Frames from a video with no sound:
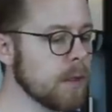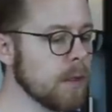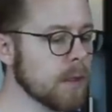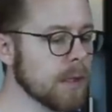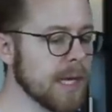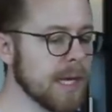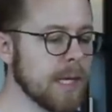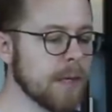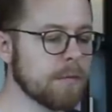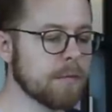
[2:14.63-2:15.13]

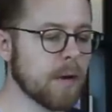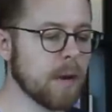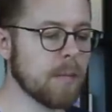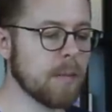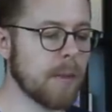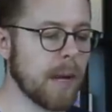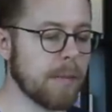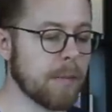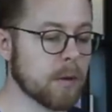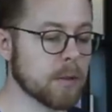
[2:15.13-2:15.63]
getting from
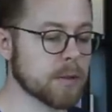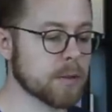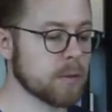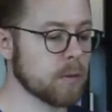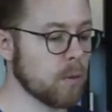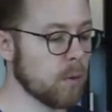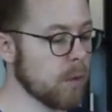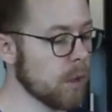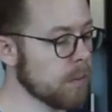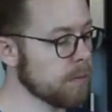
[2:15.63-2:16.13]
my
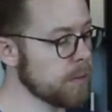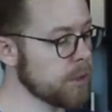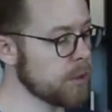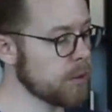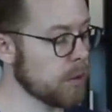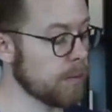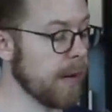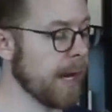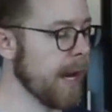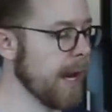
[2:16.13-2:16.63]
personal work
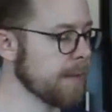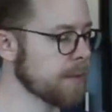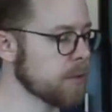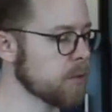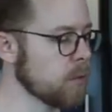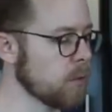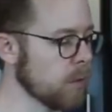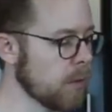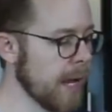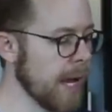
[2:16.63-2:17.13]
machine, or my
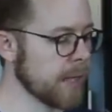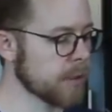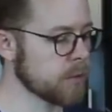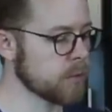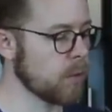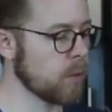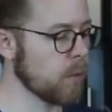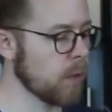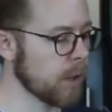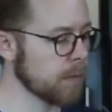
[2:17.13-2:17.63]

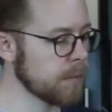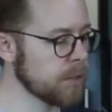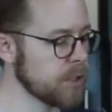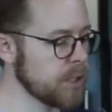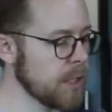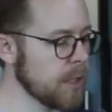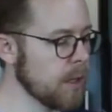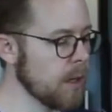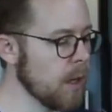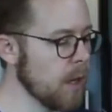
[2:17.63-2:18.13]
actual work
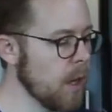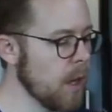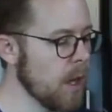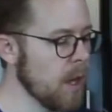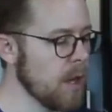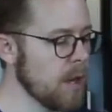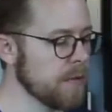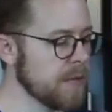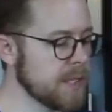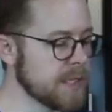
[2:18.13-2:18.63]
machine,
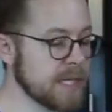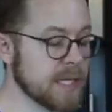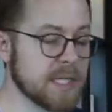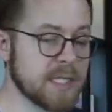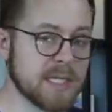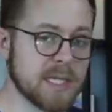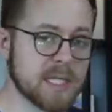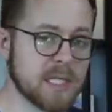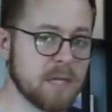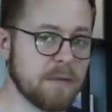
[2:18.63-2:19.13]
this has
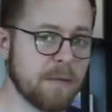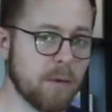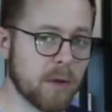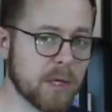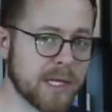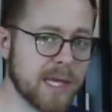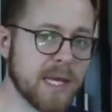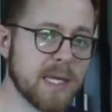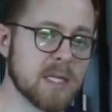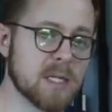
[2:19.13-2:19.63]

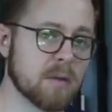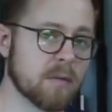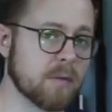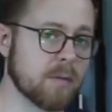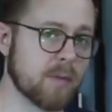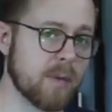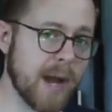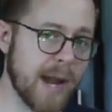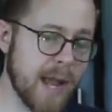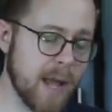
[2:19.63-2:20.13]
64 gigs
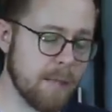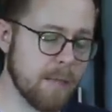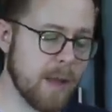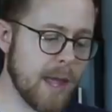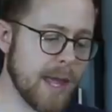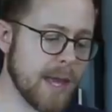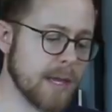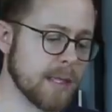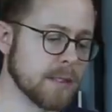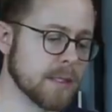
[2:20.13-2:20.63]
of RAM,
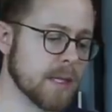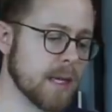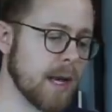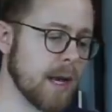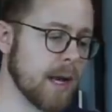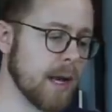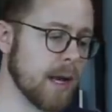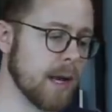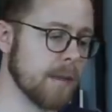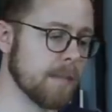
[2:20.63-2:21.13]
and
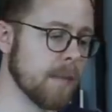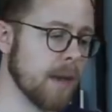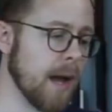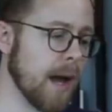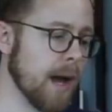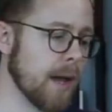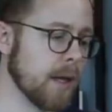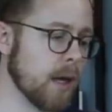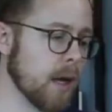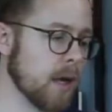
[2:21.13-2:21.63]

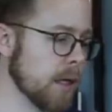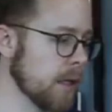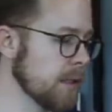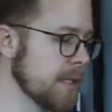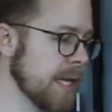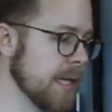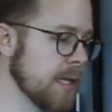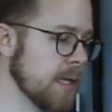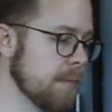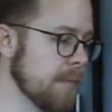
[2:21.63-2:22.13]
on a
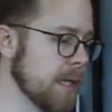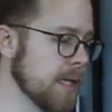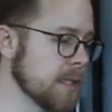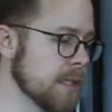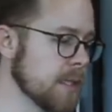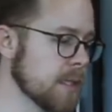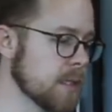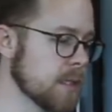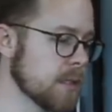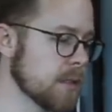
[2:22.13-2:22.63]
daily
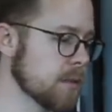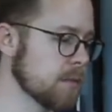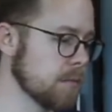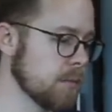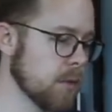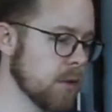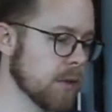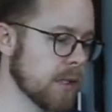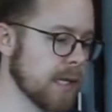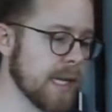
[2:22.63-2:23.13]
basis,
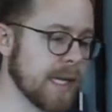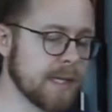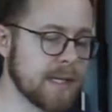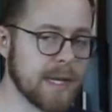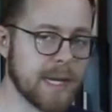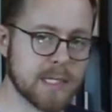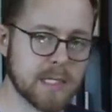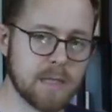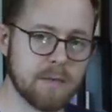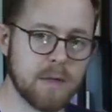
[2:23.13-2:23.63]
looking at the
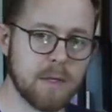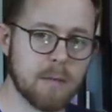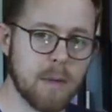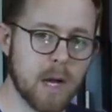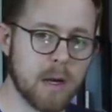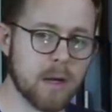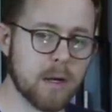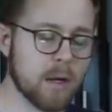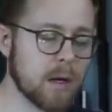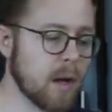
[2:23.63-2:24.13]
activity
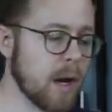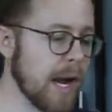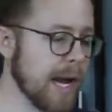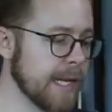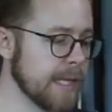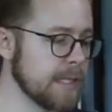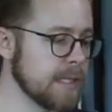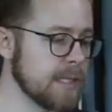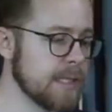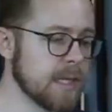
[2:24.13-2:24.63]
monitor, I
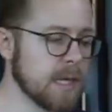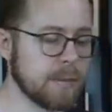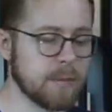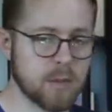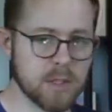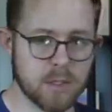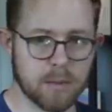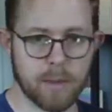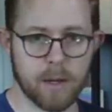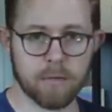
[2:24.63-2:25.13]
can see that I'm
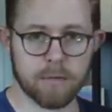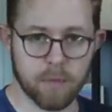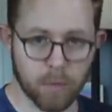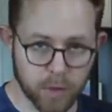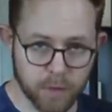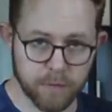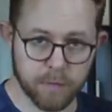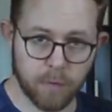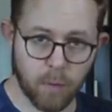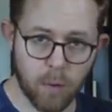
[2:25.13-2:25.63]
using about
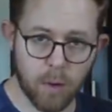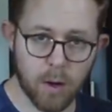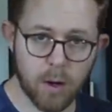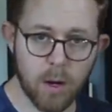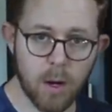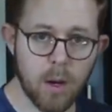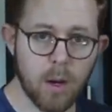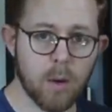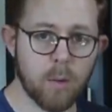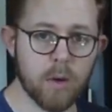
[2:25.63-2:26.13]
44
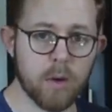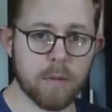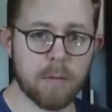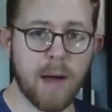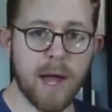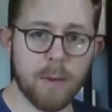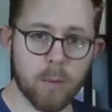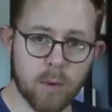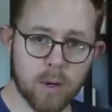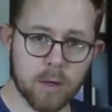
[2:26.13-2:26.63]
with
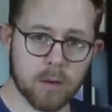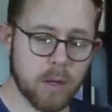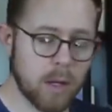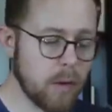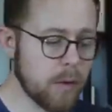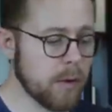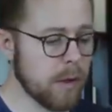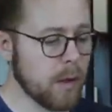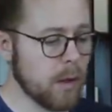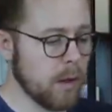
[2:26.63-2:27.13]
my
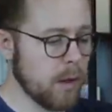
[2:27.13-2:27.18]
workflow.